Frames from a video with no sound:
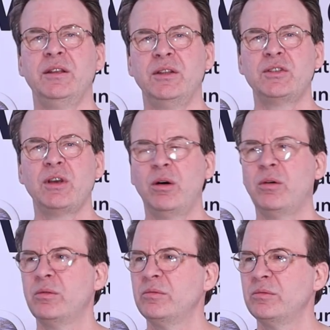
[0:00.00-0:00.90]

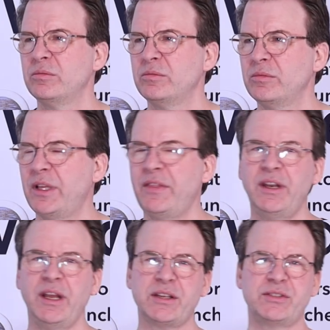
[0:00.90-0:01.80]
So in the
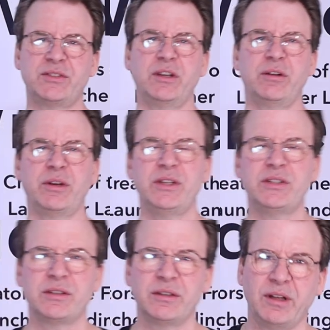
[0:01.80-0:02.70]
next
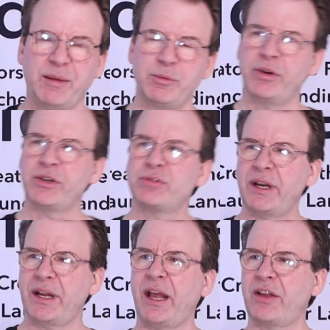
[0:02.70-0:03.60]
series, I'm going to try
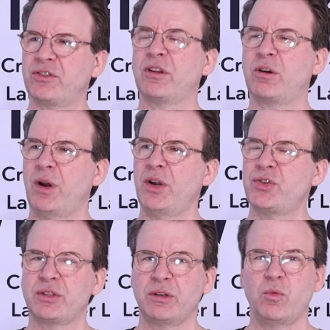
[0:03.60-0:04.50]
to answer the
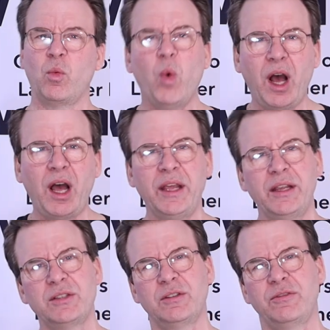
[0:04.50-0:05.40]
question, why
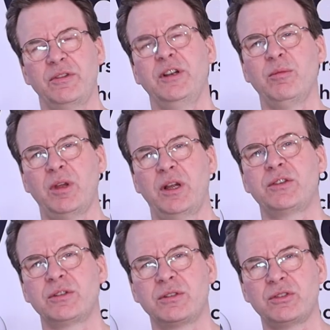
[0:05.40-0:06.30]
is the Freedom
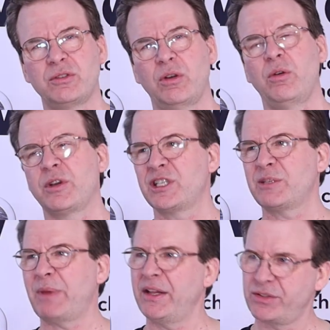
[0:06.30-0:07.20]
Launcher so
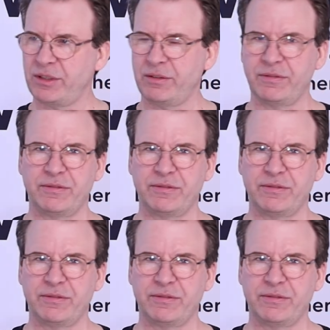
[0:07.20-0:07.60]
expensive?